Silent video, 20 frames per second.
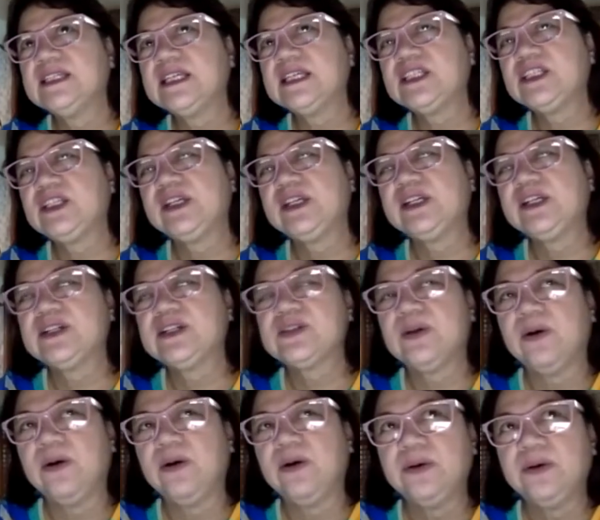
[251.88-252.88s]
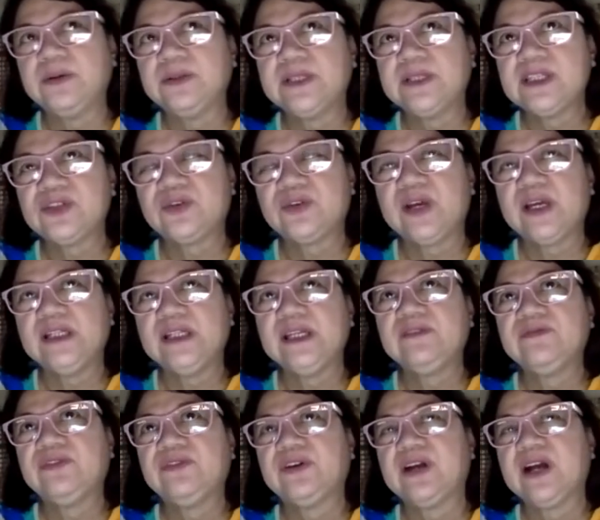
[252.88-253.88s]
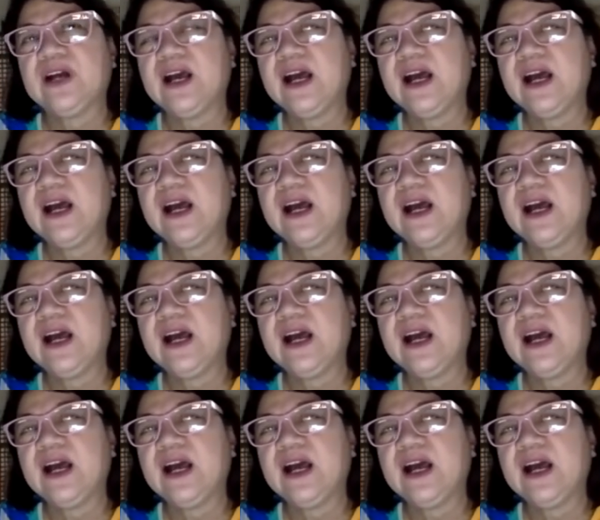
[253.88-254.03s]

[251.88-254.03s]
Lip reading: years old. He's running for a